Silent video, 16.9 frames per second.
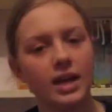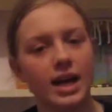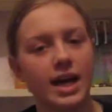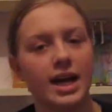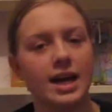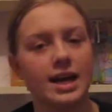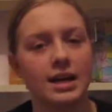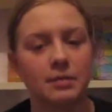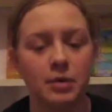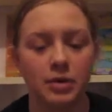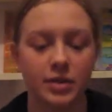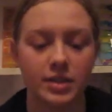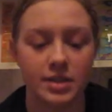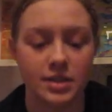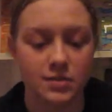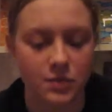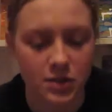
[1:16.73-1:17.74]
And I'm going to
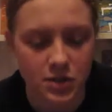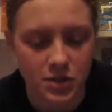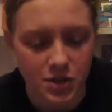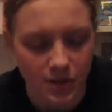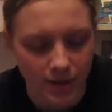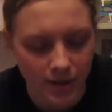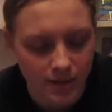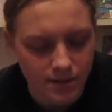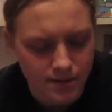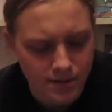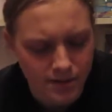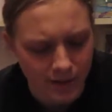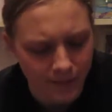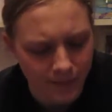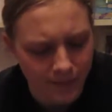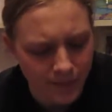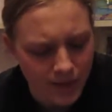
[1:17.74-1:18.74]
read this verse to you guys.
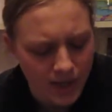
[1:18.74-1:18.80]
So,